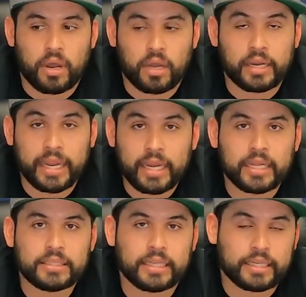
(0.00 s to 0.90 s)
on
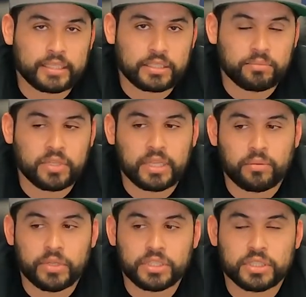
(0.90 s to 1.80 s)
hand, and it's something
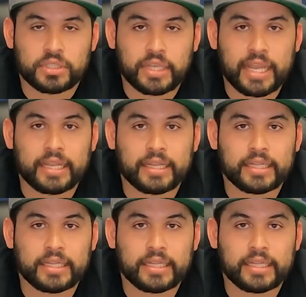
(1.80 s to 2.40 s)
that we just can't